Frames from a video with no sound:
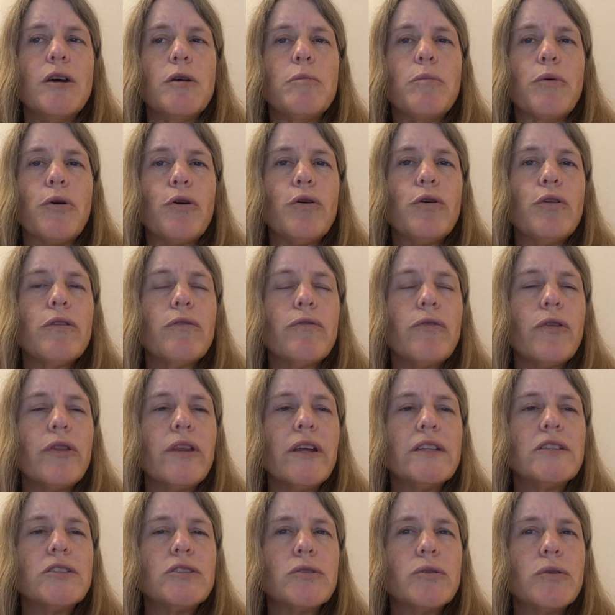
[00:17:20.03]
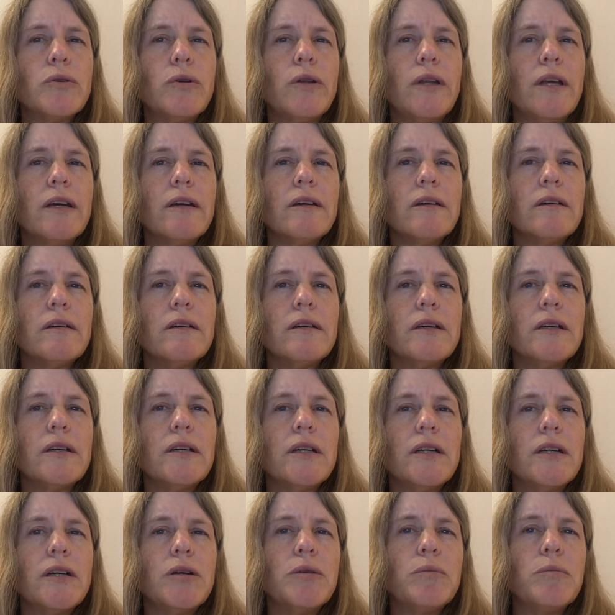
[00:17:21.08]
both for their schooling,
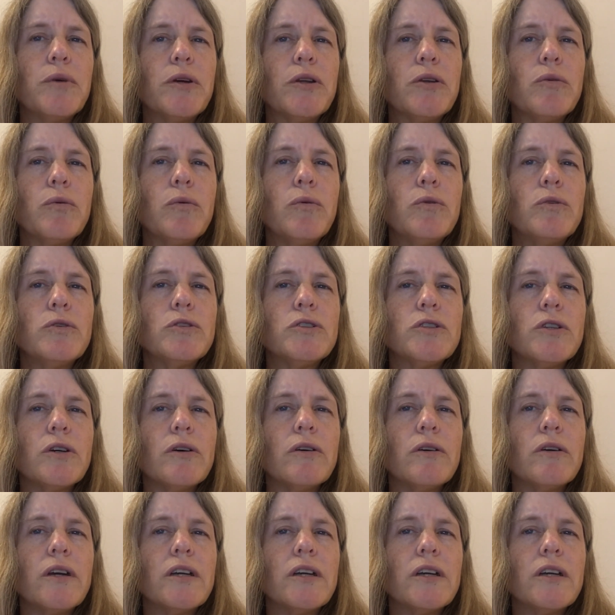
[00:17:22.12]
but also